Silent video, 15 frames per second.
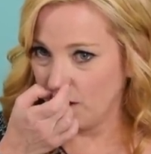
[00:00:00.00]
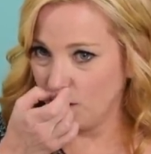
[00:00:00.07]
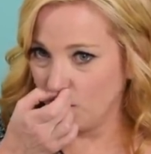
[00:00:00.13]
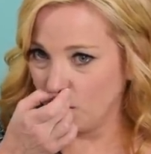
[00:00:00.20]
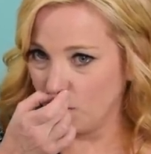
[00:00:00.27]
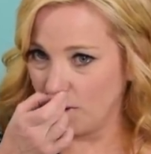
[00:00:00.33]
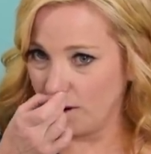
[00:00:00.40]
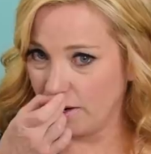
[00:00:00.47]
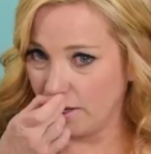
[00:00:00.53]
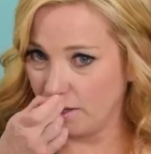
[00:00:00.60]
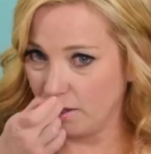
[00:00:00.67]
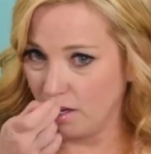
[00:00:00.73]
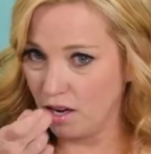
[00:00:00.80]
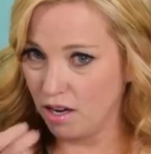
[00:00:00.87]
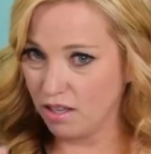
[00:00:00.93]
You were wearing a
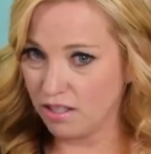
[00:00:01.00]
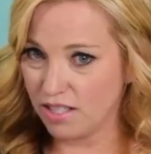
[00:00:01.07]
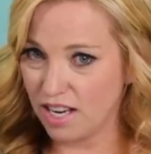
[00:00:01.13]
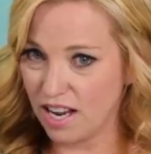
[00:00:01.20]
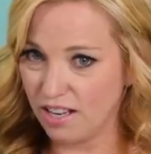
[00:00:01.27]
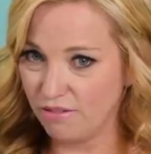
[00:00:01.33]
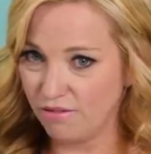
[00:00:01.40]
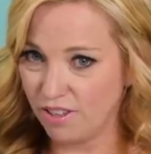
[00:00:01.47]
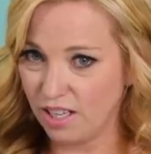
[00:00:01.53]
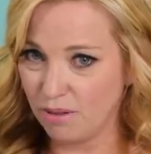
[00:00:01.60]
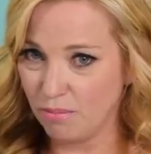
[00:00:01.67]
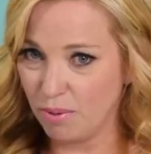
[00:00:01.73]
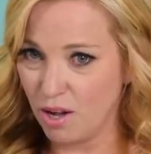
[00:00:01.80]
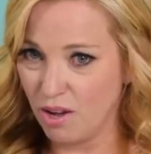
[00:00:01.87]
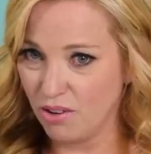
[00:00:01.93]
long,
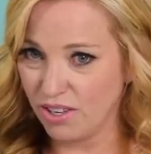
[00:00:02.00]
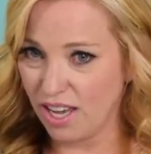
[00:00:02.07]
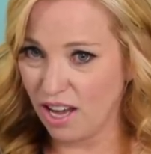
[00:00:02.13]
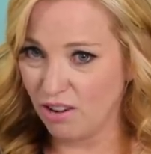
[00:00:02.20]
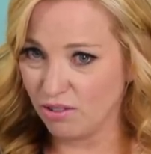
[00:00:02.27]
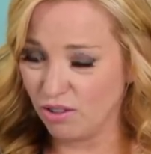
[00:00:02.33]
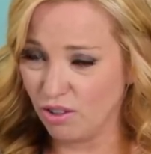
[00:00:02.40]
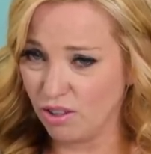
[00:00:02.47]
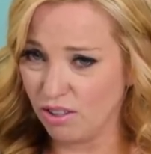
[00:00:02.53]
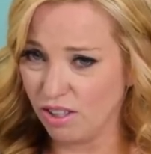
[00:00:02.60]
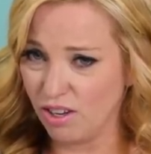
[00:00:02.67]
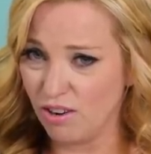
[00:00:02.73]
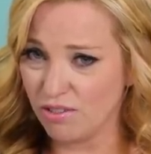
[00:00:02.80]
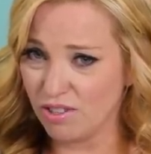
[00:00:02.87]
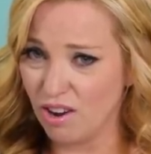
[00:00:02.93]
tight-fitting ball gown, girdle,
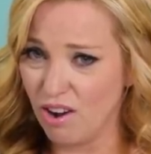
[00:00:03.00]
and hose.